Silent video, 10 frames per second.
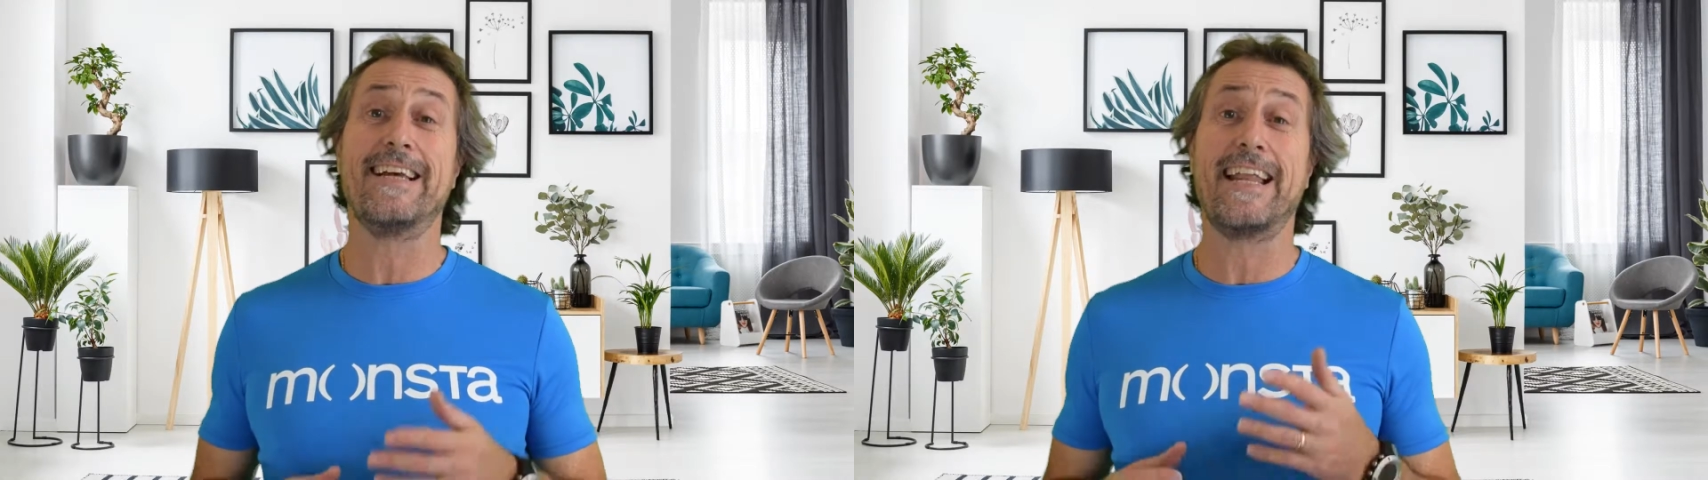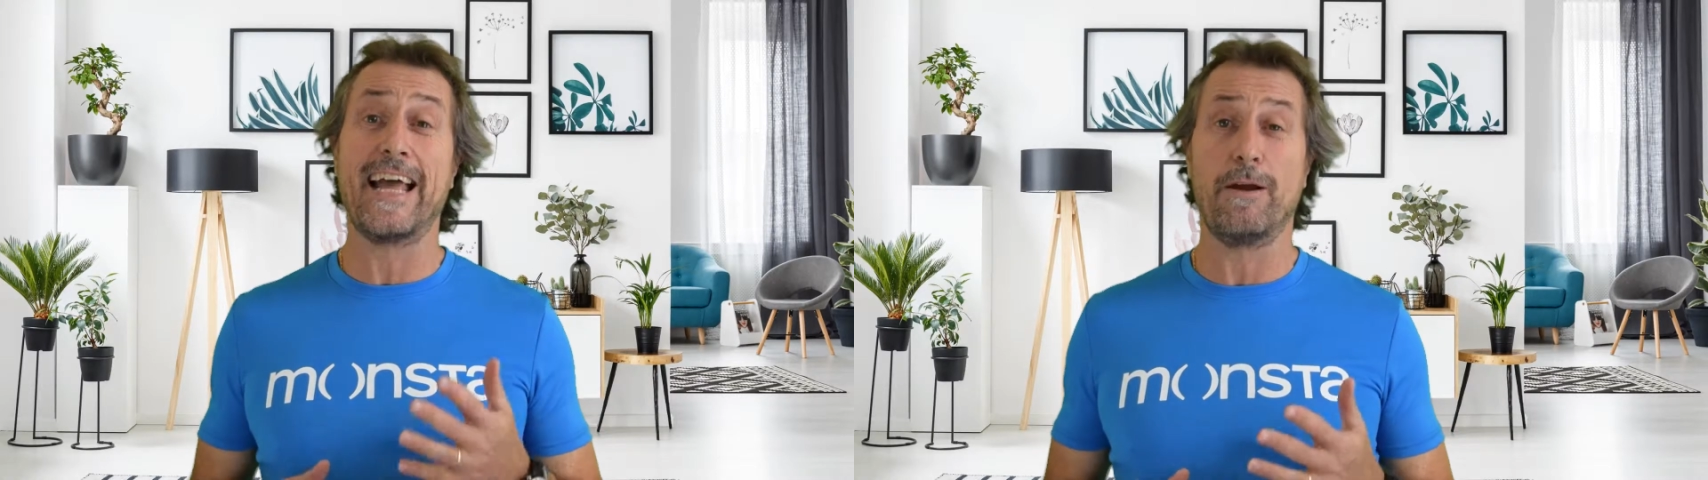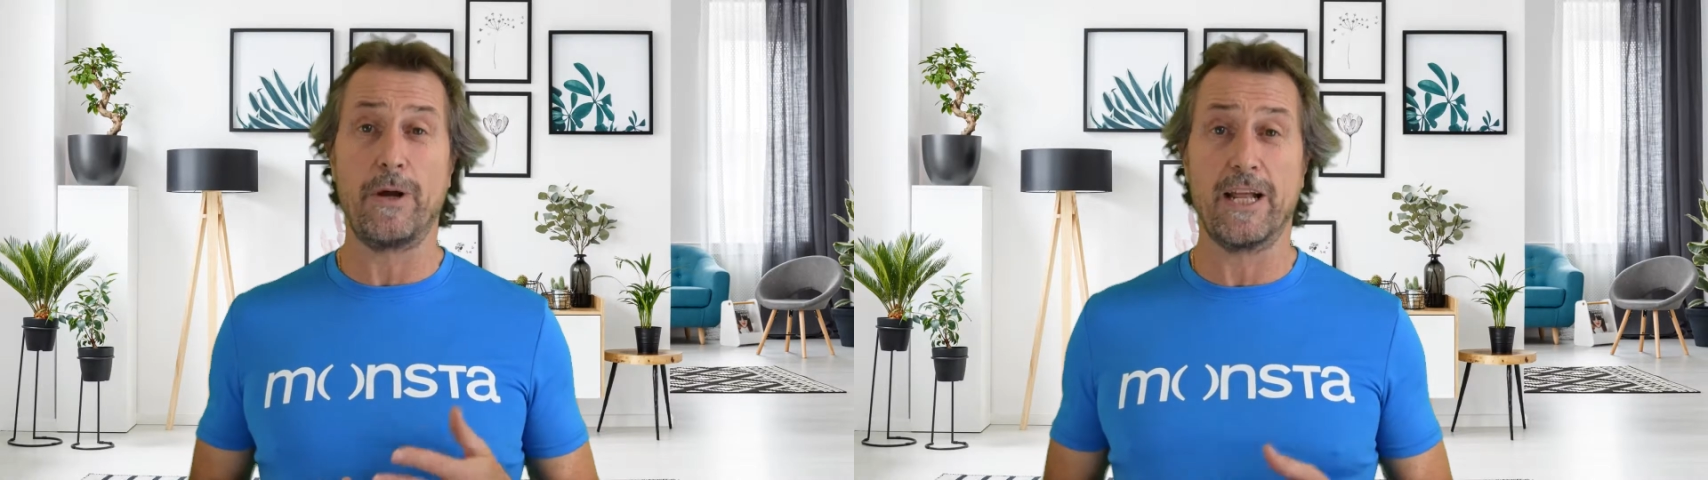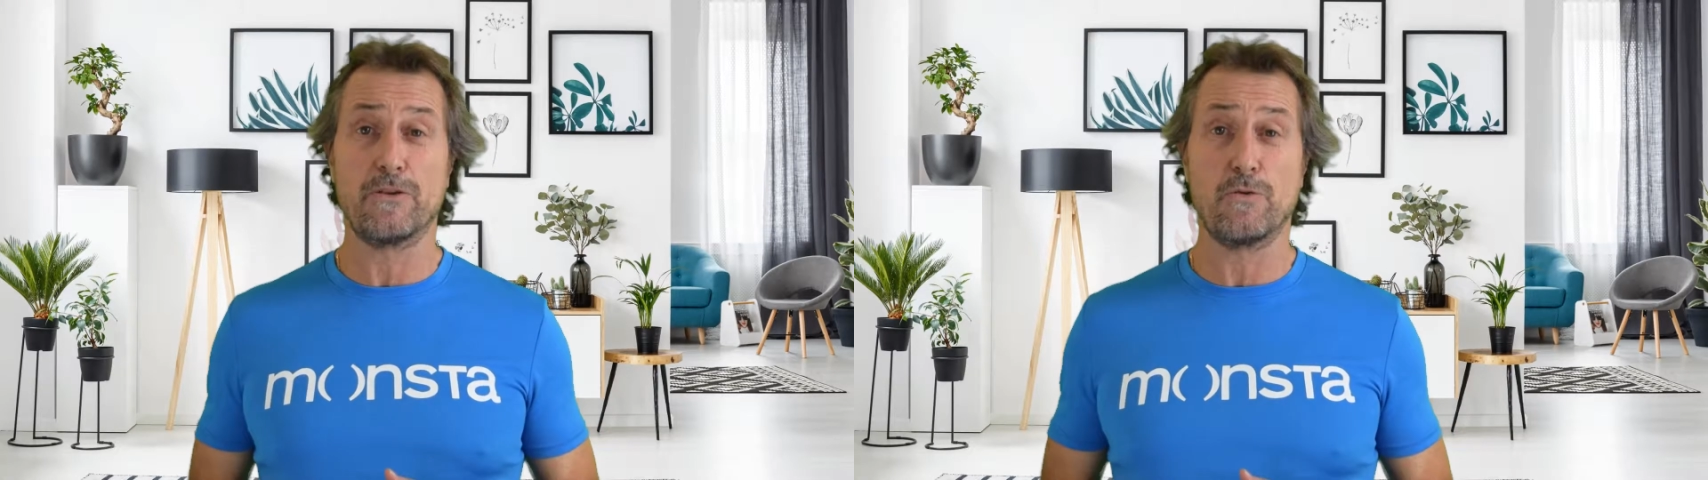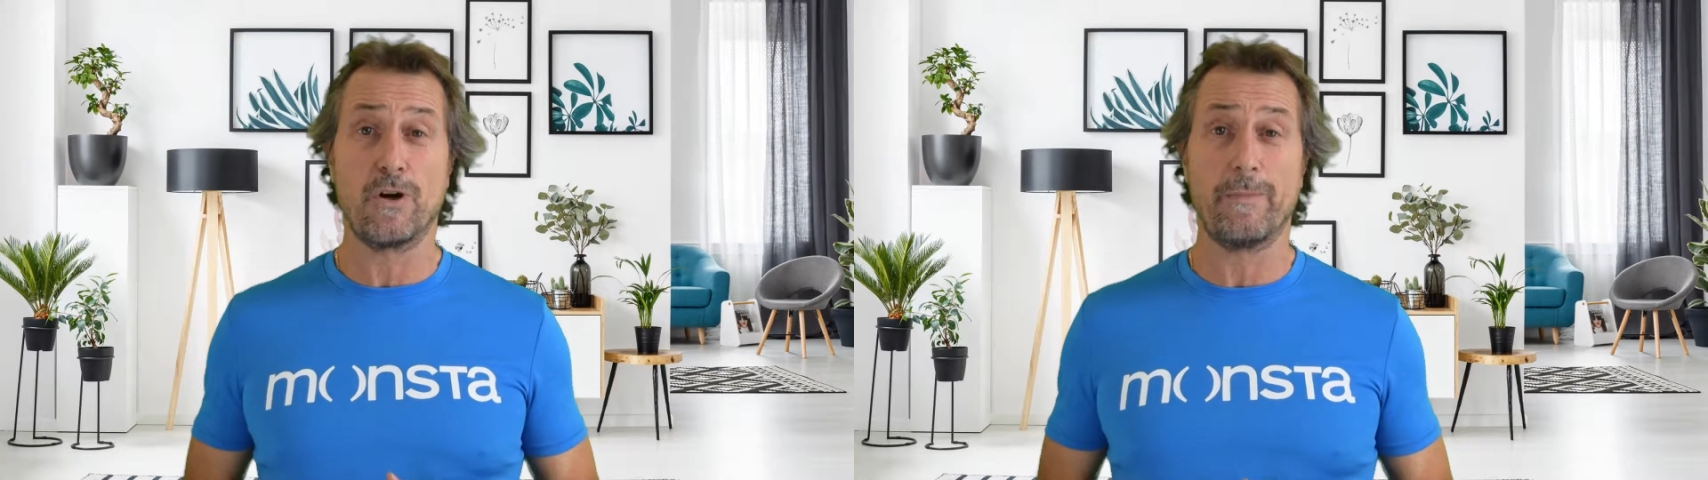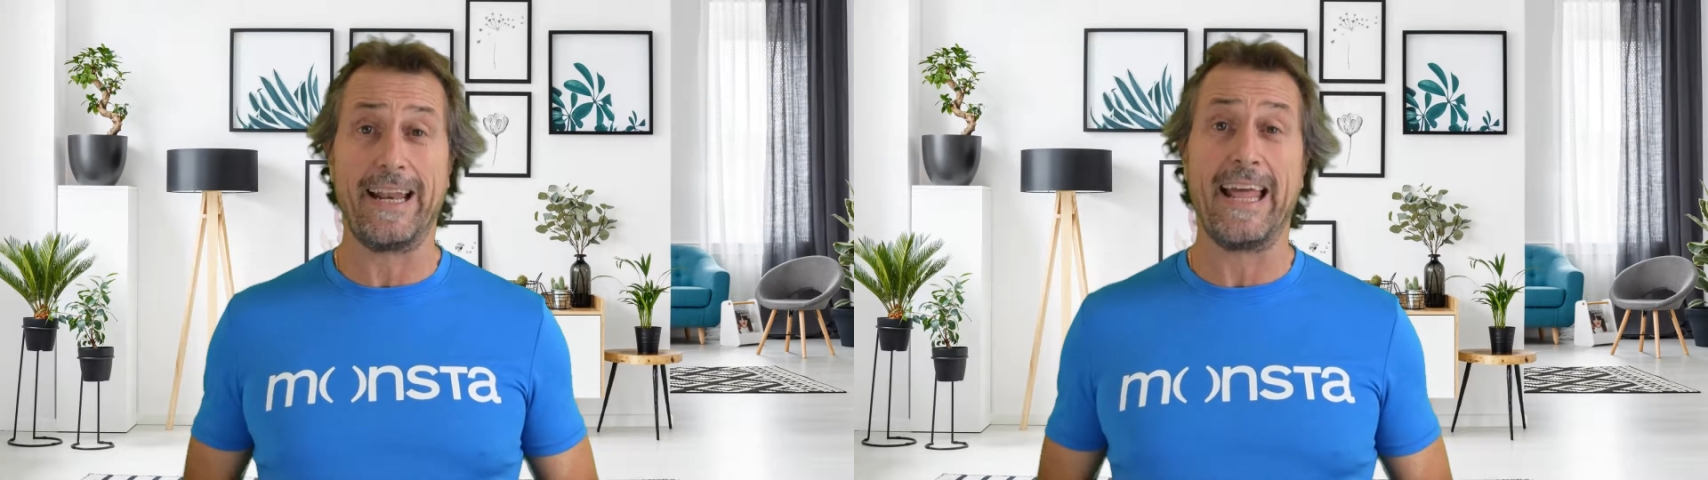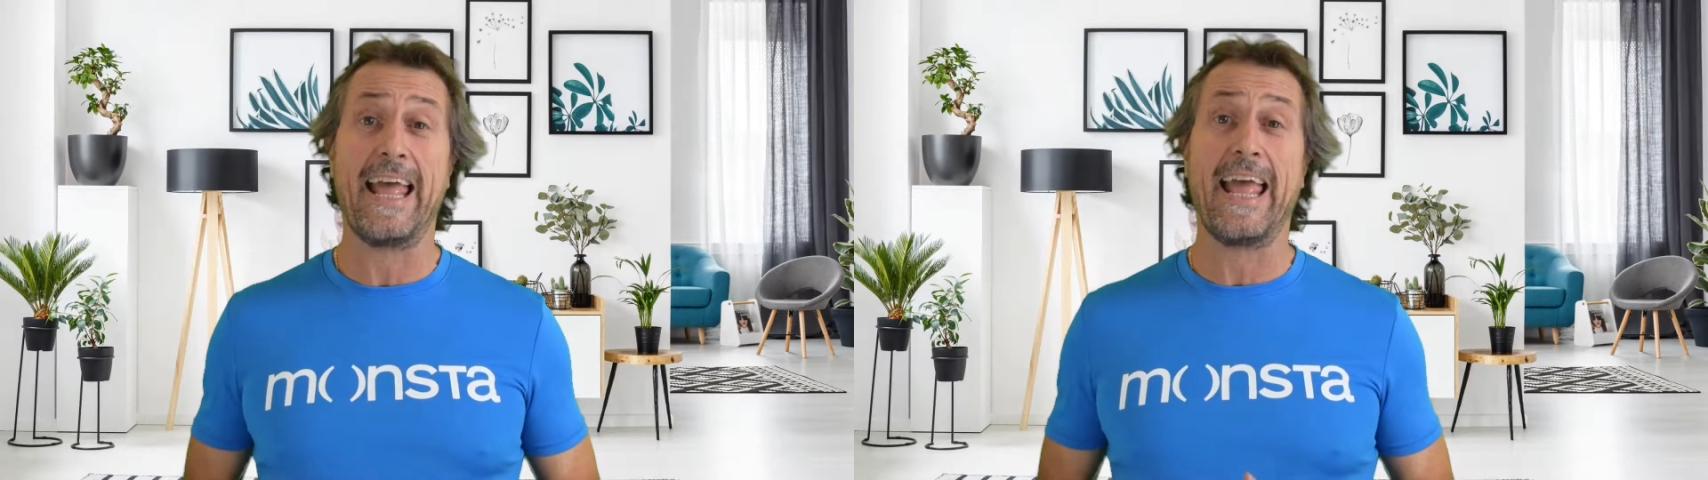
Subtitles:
Today we're going to talk about